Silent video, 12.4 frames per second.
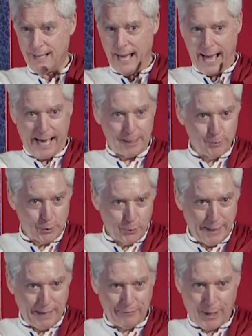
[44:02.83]
Atoms
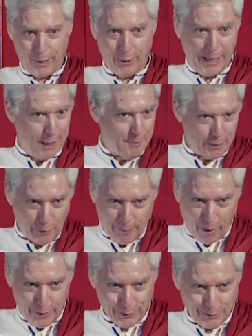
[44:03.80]
don't have color, elementary
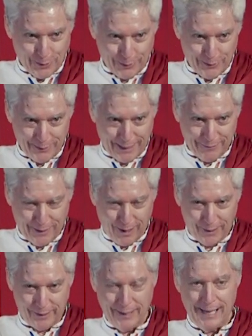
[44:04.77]
particles don't have
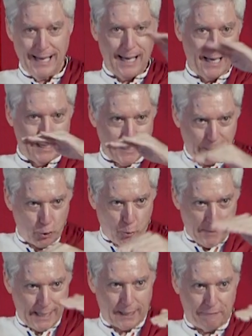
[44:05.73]
color,
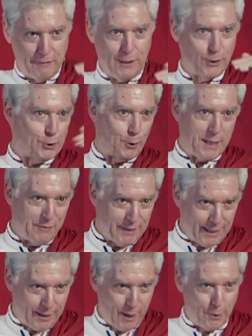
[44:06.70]
electromagnetic fields don't have
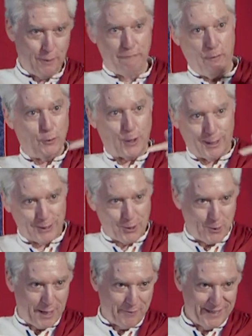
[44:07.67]
any color, photons
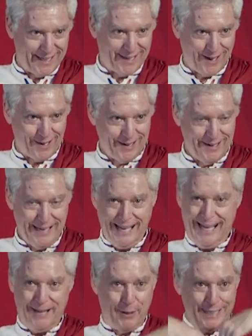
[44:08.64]
don't have any color.
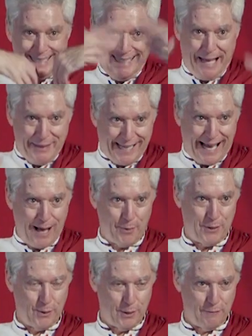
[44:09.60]
There's nothing out
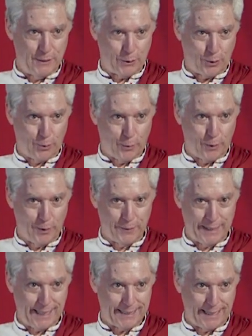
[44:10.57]
there in the physical world
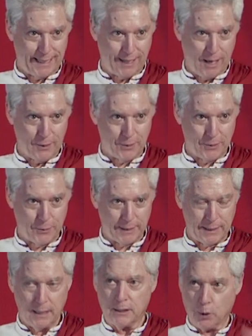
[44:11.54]
that has any color to
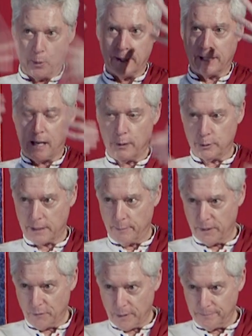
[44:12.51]
it. So where are the colors
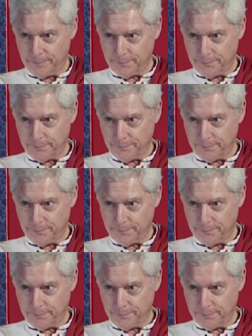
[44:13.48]
coming from?